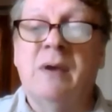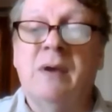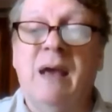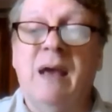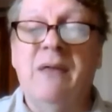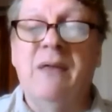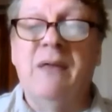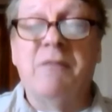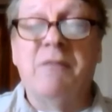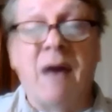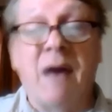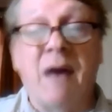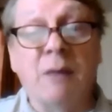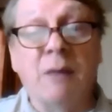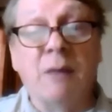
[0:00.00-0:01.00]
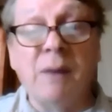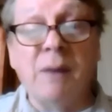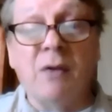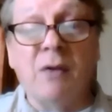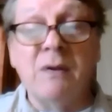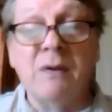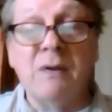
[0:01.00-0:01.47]
And the final
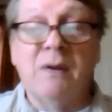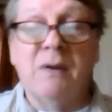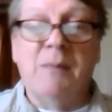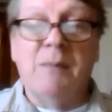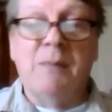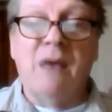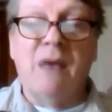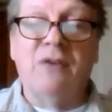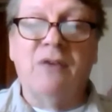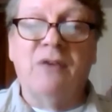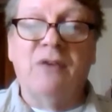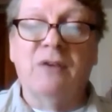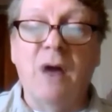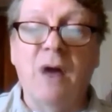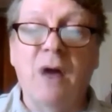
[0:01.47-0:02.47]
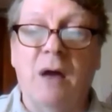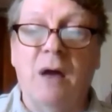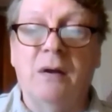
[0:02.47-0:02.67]
bill passed into law.